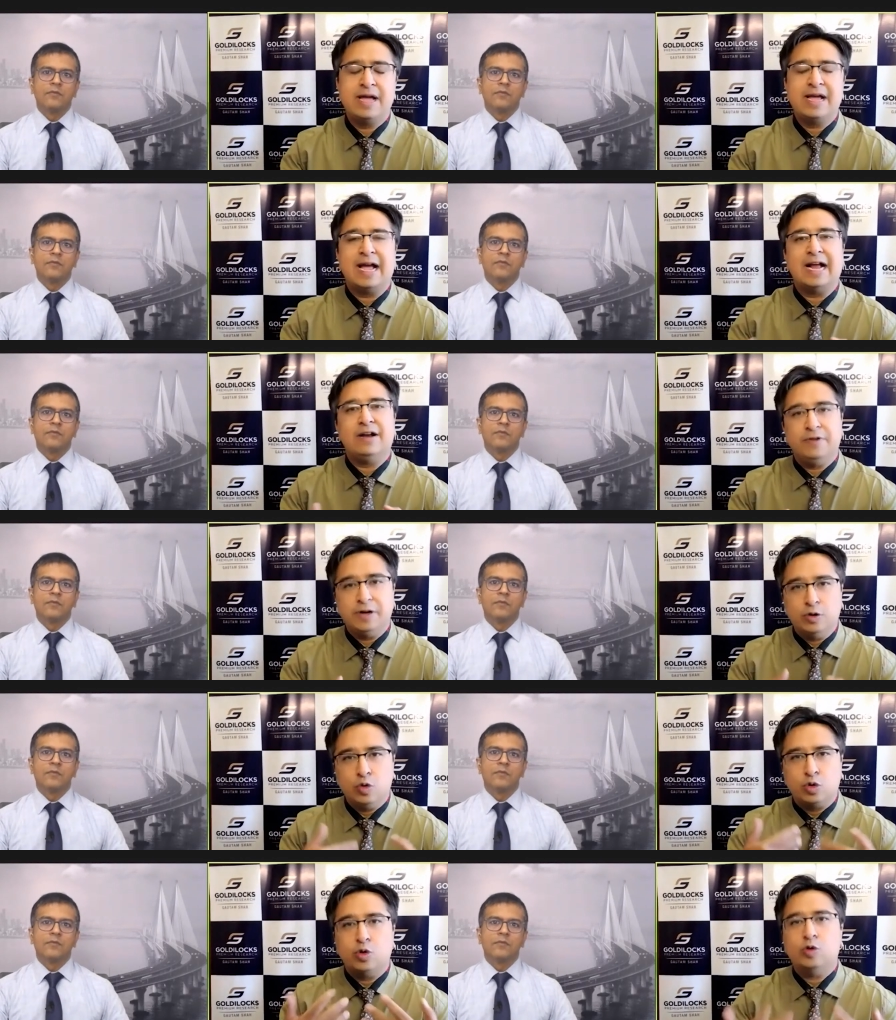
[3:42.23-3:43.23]
Speaker 1: and if we
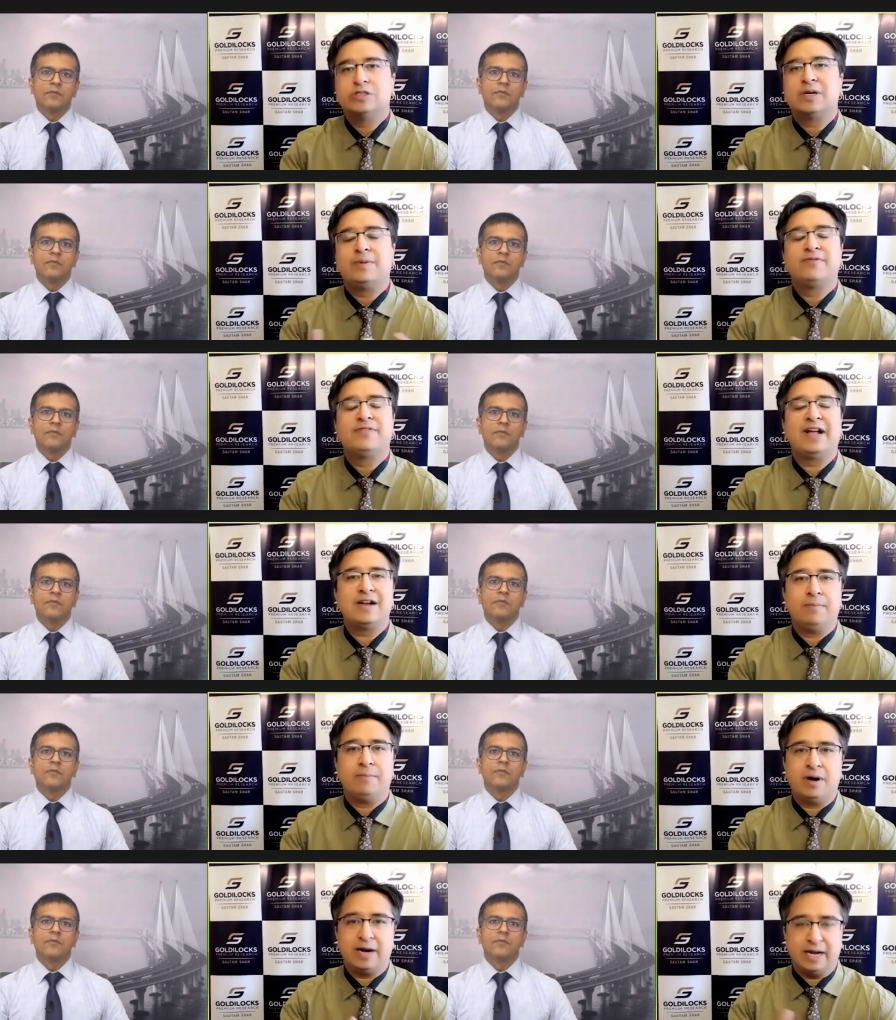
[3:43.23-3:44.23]
do close above that
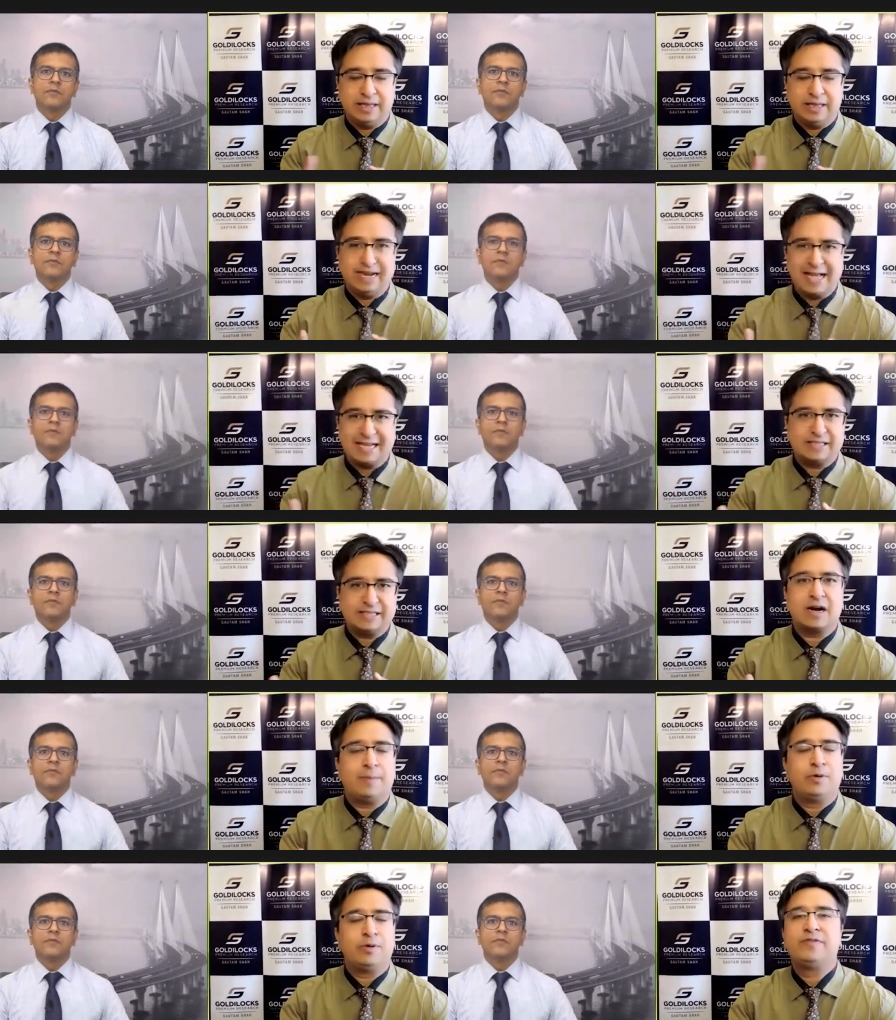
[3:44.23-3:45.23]
number in the next
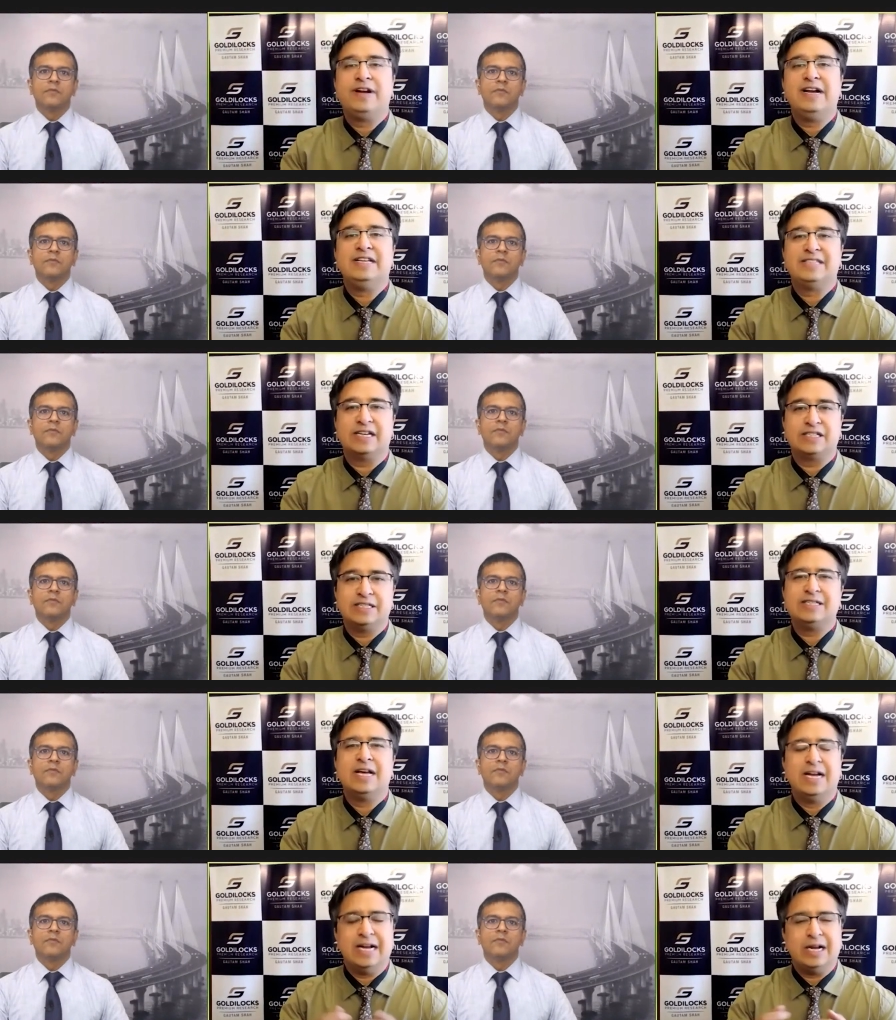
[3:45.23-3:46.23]
couple of trading sessions
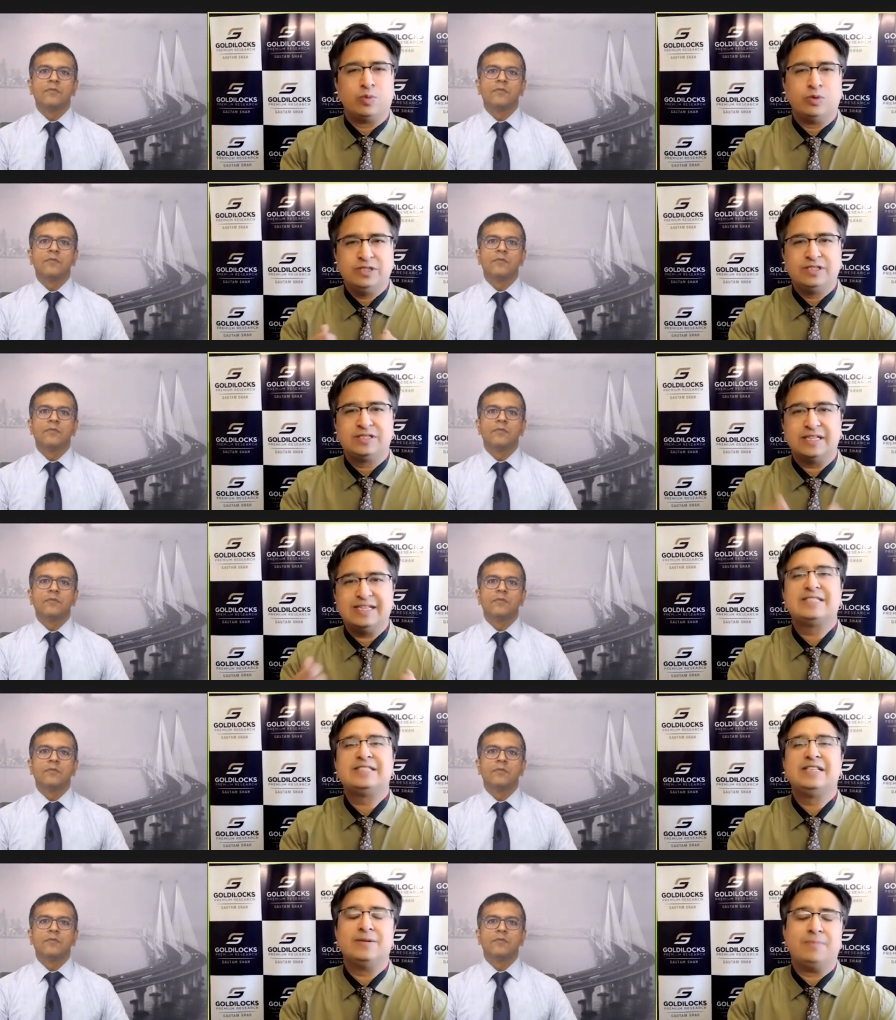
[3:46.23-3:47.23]
it would suggest
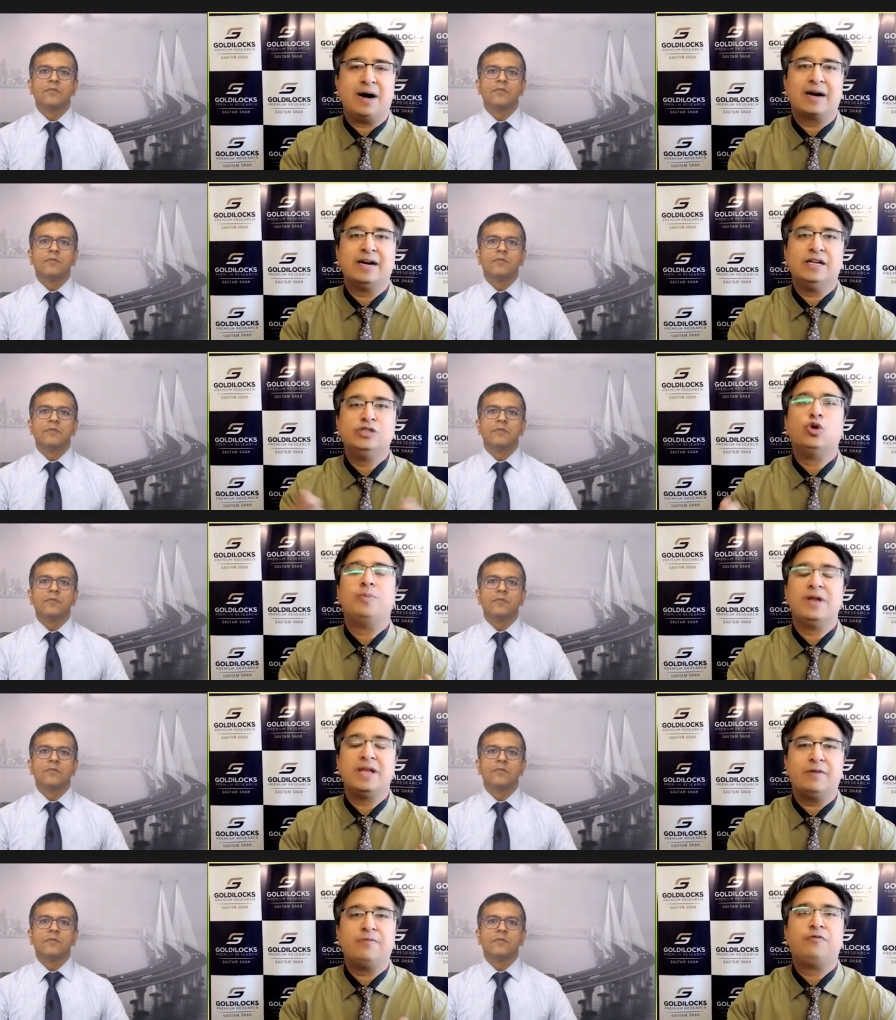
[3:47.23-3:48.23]
that the market is
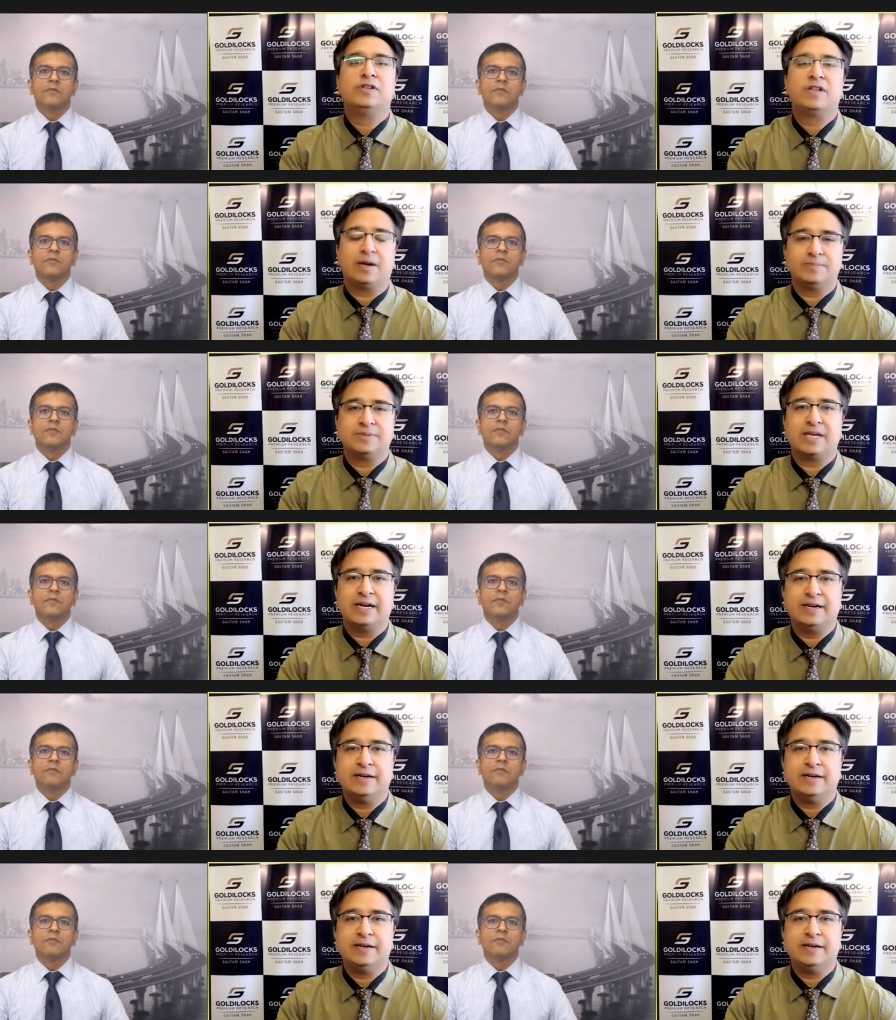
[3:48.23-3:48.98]
opening up further upside